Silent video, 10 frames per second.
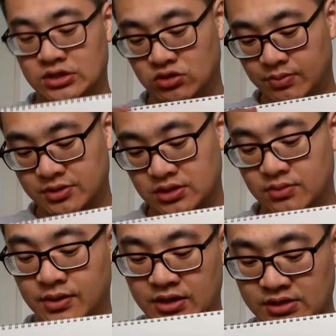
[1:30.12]
and it's
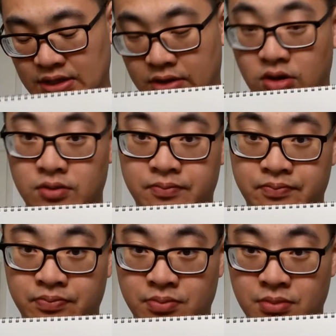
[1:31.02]
represented by this arrow.
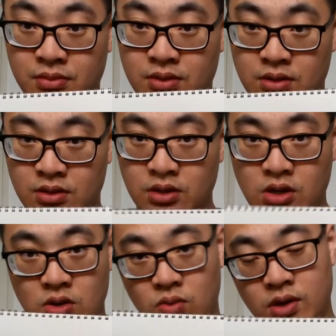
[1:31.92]

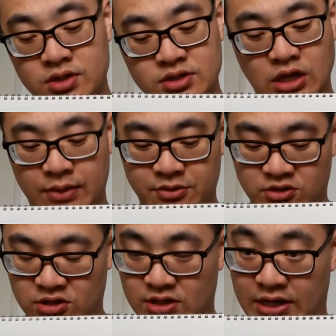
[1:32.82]
Where is this
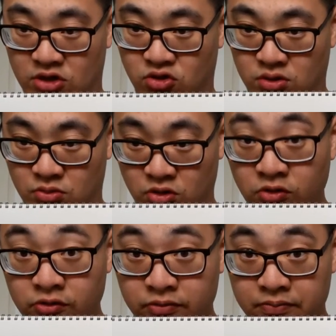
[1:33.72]
object going to naturally
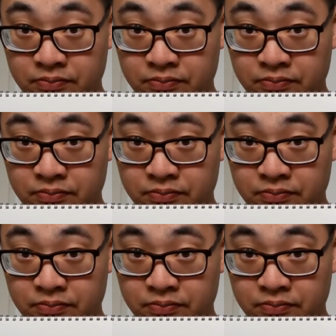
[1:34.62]
move?